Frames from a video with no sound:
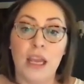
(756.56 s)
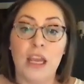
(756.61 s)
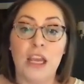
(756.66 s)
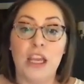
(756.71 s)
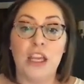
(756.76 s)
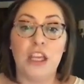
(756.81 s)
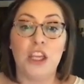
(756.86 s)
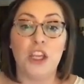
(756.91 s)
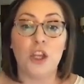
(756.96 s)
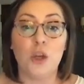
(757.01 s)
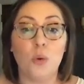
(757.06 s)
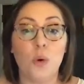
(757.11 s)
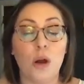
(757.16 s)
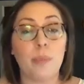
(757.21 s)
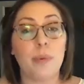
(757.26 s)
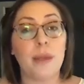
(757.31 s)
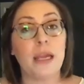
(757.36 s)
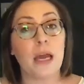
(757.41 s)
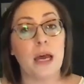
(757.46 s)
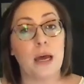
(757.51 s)
You are
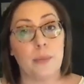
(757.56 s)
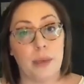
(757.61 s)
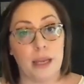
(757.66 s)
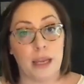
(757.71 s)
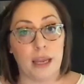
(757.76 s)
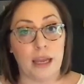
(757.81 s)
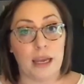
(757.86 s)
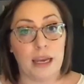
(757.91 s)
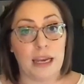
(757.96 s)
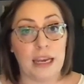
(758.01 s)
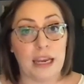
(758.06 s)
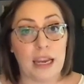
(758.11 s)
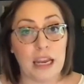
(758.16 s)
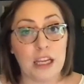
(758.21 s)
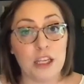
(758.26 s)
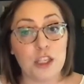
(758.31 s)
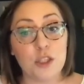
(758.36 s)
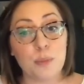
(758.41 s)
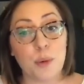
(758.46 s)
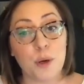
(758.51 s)
becoming an
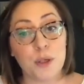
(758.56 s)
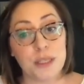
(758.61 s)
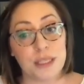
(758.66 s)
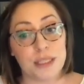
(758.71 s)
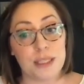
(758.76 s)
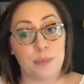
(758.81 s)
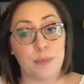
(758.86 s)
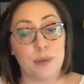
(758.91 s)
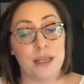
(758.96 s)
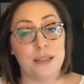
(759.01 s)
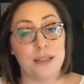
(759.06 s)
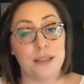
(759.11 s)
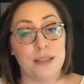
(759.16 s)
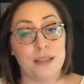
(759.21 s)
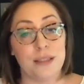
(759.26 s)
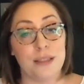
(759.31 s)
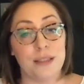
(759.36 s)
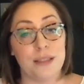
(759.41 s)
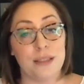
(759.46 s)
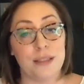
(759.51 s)
engaged participant
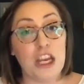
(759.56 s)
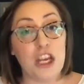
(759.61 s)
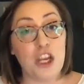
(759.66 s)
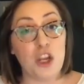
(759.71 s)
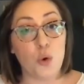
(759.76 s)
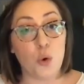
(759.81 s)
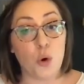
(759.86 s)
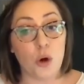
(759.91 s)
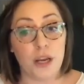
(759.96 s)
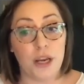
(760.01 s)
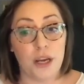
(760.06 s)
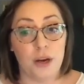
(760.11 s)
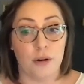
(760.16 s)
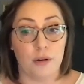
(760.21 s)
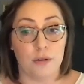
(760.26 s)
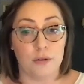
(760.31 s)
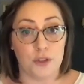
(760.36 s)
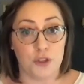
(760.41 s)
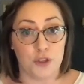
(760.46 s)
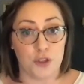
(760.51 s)
in your
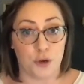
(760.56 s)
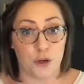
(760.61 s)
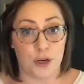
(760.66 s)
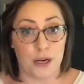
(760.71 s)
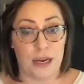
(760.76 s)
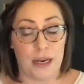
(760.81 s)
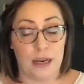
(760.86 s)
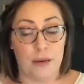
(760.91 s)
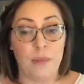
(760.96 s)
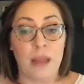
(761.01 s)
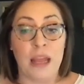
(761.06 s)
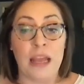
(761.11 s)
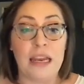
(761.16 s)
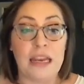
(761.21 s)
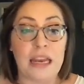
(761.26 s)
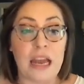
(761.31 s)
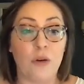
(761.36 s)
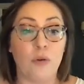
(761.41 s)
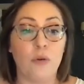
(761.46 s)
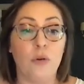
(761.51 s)
hero's journey.
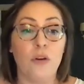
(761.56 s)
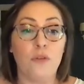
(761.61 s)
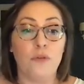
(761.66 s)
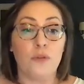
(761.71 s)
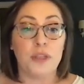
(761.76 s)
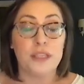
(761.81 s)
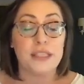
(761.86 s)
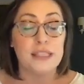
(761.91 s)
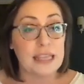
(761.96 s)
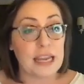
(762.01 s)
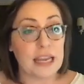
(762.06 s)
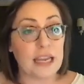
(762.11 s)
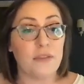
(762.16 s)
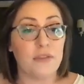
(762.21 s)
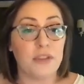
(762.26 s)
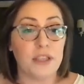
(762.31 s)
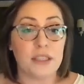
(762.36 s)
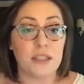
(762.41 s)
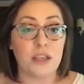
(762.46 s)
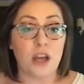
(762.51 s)
Now, for the sake of
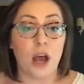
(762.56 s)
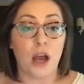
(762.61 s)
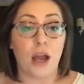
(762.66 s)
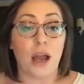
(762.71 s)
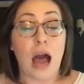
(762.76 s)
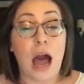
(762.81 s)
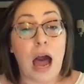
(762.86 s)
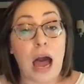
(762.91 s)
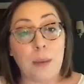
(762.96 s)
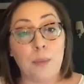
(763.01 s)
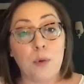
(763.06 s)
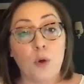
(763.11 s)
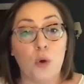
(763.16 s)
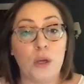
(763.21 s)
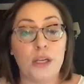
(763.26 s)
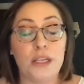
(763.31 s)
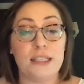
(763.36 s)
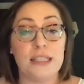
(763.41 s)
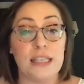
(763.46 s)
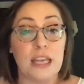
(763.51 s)
this talk, I'm going
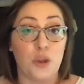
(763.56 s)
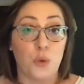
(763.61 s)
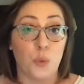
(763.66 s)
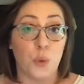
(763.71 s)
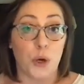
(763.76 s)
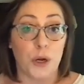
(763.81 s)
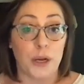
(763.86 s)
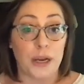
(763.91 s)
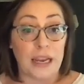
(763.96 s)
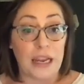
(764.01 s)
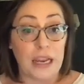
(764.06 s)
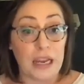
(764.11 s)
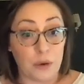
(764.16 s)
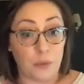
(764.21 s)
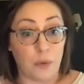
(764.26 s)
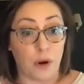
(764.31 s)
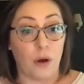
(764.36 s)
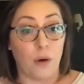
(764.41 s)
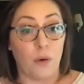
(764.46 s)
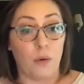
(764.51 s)
to say the word
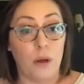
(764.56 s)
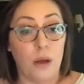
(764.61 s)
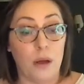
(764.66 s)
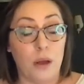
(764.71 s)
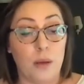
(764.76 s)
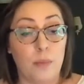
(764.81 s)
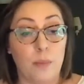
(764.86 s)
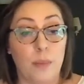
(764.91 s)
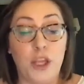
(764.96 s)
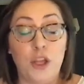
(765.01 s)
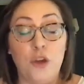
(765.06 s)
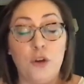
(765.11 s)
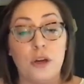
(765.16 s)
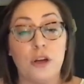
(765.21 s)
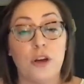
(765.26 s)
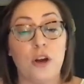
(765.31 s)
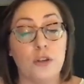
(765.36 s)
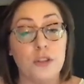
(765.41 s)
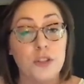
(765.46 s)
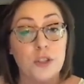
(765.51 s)
hero, but you could
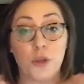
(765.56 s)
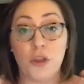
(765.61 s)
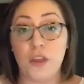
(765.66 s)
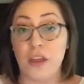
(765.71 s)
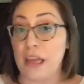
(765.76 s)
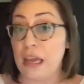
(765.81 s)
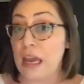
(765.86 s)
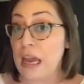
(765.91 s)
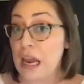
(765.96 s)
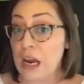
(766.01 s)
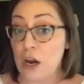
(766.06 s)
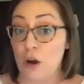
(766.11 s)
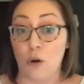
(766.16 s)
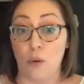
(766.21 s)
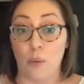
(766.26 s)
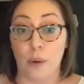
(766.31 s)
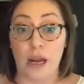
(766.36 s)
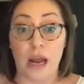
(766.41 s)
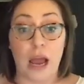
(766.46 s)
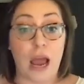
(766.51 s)
also think
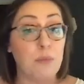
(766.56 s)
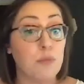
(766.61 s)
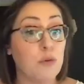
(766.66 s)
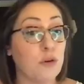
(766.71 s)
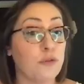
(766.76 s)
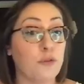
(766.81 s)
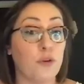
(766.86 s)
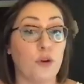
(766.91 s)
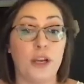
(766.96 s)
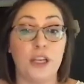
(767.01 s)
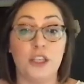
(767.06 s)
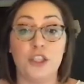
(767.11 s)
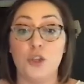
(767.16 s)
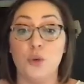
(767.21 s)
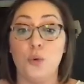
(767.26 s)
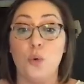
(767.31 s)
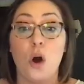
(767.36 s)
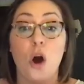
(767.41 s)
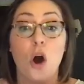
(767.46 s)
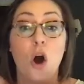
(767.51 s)
heroine. I'm referring
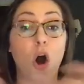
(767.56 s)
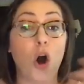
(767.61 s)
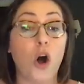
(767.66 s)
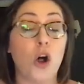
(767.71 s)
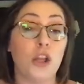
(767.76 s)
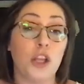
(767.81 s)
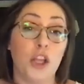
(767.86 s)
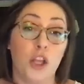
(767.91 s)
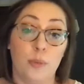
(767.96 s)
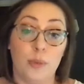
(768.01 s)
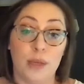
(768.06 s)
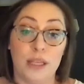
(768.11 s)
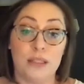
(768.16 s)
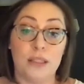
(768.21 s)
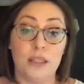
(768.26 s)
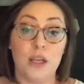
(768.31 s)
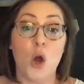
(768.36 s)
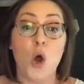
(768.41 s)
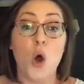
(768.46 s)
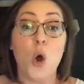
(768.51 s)
to all
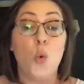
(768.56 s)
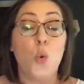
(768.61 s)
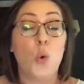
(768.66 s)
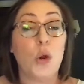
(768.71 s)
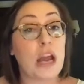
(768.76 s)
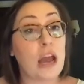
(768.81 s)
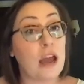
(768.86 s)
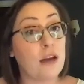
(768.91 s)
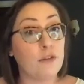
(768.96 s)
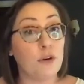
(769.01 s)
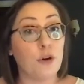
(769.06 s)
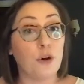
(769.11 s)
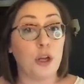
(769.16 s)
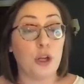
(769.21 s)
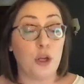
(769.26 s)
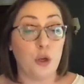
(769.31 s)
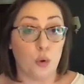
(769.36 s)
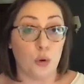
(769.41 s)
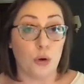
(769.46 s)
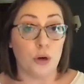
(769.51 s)
humans, whatever
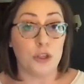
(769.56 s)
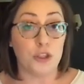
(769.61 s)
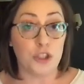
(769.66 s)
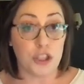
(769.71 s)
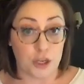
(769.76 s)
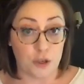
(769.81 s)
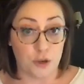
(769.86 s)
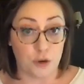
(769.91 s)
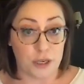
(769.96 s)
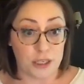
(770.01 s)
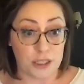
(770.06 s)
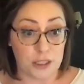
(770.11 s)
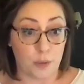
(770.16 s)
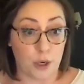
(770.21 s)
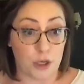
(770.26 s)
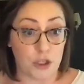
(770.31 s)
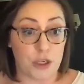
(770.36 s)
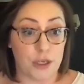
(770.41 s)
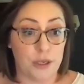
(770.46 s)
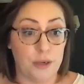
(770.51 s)
your gender
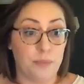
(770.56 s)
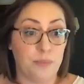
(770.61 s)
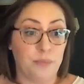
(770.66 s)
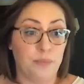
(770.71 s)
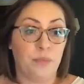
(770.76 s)
expression.